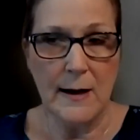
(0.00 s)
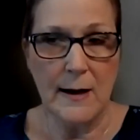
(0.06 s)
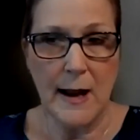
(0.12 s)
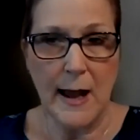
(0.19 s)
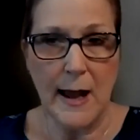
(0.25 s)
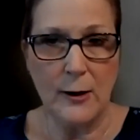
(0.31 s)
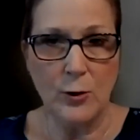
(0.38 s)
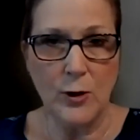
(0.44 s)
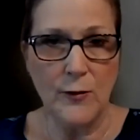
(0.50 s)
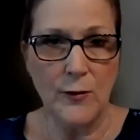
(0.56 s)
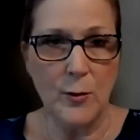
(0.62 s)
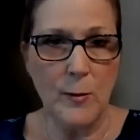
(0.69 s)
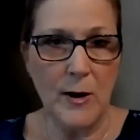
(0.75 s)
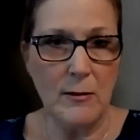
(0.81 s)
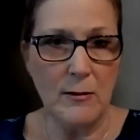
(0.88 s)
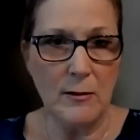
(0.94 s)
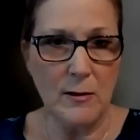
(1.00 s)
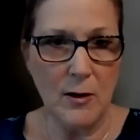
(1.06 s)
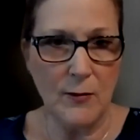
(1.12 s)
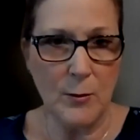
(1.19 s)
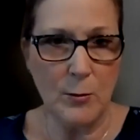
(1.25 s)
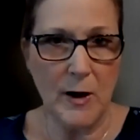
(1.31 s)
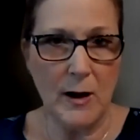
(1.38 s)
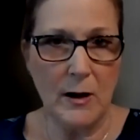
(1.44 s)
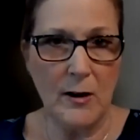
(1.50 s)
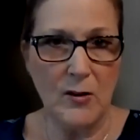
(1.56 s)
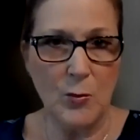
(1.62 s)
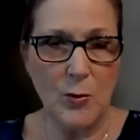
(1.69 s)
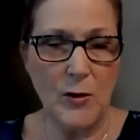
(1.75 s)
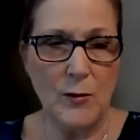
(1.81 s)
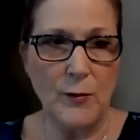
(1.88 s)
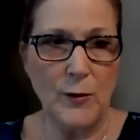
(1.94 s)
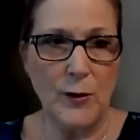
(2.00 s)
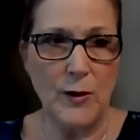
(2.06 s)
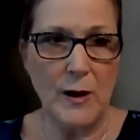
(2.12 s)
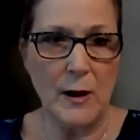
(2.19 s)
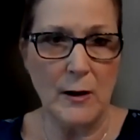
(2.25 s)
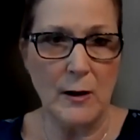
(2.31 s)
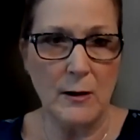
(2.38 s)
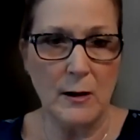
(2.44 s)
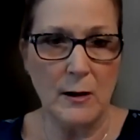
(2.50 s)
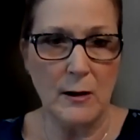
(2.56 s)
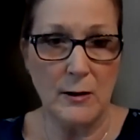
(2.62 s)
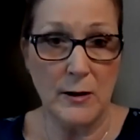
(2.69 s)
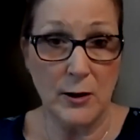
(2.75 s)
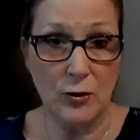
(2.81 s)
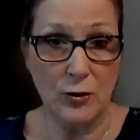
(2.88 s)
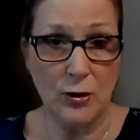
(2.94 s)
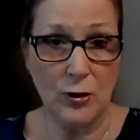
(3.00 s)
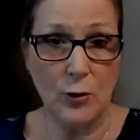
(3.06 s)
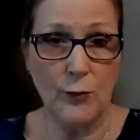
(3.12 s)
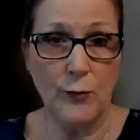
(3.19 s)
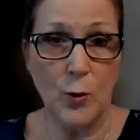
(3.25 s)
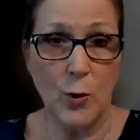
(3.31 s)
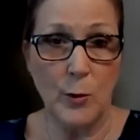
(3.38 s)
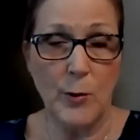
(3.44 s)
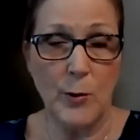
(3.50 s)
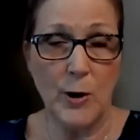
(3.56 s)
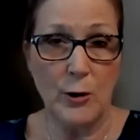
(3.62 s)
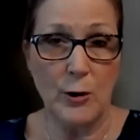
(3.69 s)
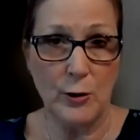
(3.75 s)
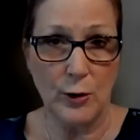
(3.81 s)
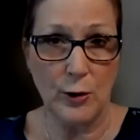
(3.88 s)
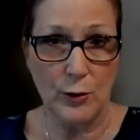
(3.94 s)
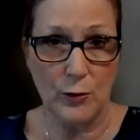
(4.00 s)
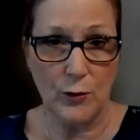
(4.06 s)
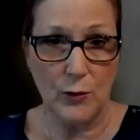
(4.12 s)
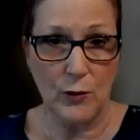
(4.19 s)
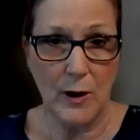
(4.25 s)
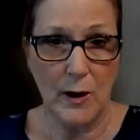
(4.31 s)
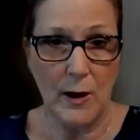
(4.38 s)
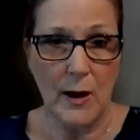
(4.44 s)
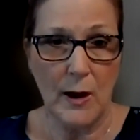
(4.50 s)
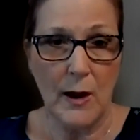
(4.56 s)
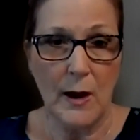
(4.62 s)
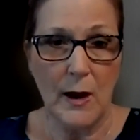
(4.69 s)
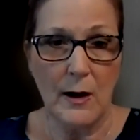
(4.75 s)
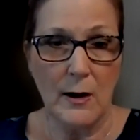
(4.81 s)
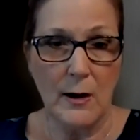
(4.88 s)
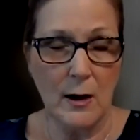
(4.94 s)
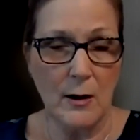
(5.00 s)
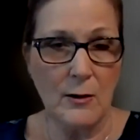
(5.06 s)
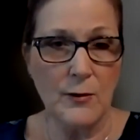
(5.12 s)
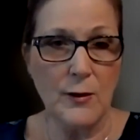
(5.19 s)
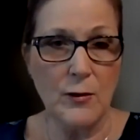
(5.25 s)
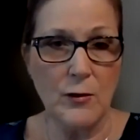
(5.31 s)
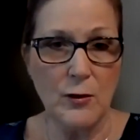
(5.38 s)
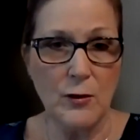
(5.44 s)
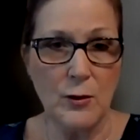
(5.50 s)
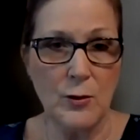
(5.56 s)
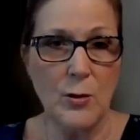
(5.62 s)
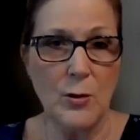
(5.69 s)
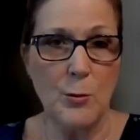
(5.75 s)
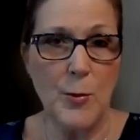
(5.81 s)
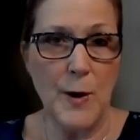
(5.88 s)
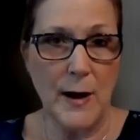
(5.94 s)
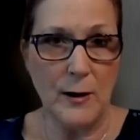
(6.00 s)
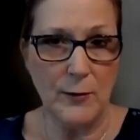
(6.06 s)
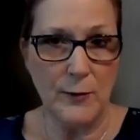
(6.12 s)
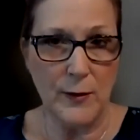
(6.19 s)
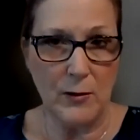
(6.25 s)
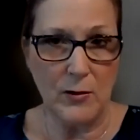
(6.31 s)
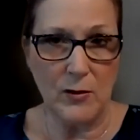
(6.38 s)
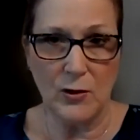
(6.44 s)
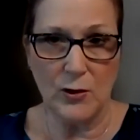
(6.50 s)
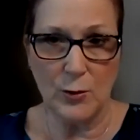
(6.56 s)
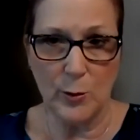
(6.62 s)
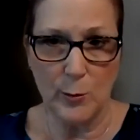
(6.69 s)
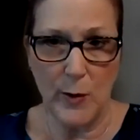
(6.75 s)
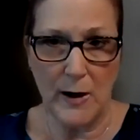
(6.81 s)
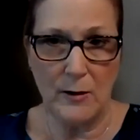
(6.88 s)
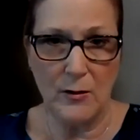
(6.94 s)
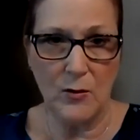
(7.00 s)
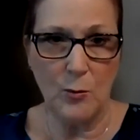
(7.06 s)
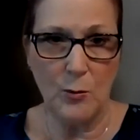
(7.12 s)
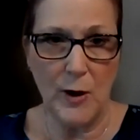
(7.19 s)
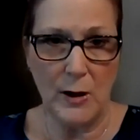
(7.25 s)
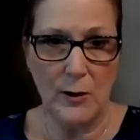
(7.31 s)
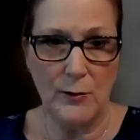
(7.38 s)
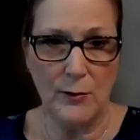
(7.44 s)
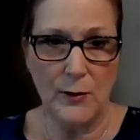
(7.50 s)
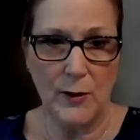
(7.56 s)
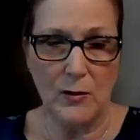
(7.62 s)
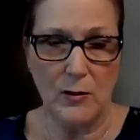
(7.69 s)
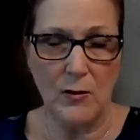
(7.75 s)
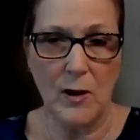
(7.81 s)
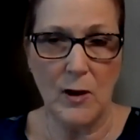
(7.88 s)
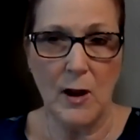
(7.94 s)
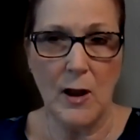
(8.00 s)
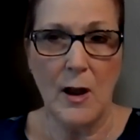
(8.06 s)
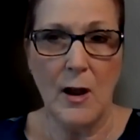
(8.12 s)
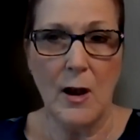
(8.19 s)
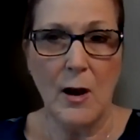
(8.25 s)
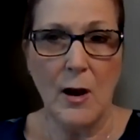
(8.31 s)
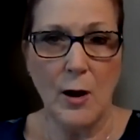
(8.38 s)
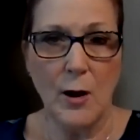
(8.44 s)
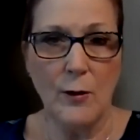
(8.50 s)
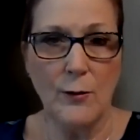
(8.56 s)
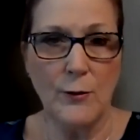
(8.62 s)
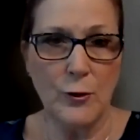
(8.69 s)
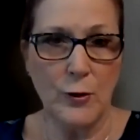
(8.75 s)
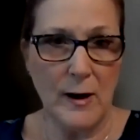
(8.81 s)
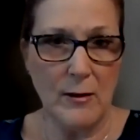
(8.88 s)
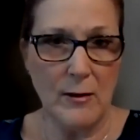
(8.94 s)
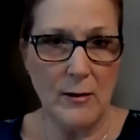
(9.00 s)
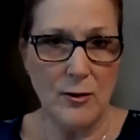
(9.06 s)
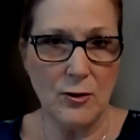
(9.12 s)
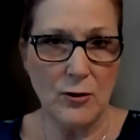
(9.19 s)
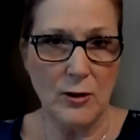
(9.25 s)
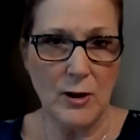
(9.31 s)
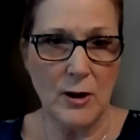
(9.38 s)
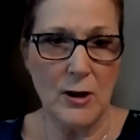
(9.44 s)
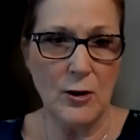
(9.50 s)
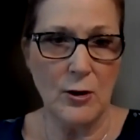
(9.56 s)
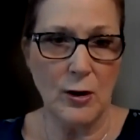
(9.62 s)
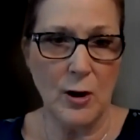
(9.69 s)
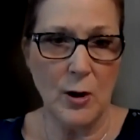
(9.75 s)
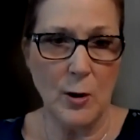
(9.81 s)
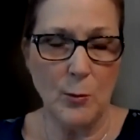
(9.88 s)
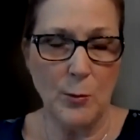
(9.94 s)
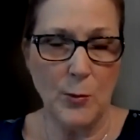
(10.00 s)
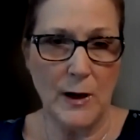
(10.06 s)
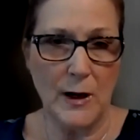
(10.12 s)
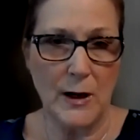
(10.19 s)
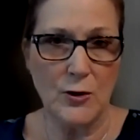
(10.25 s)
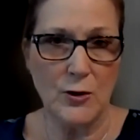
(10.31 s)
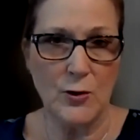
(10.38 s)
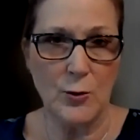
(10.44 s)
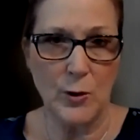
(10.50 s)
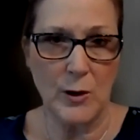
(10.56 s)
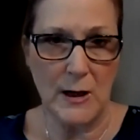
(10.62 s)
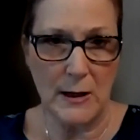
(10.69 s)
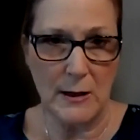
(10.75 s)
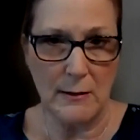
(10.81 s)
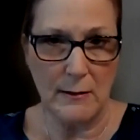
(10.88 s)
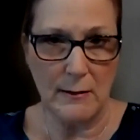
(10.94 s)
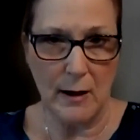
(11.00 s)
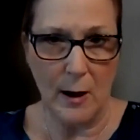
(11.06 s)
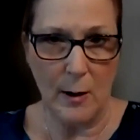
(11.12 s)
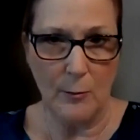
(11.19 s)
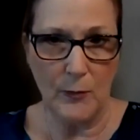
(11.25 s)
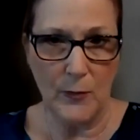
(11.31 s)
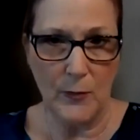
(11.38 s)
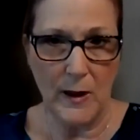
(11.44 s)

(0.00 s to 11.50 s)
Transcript: not only for myself and my husband, for the additional four partners. None of us knew the benefits, the tremendous benefits of transitioning your company to an ESOP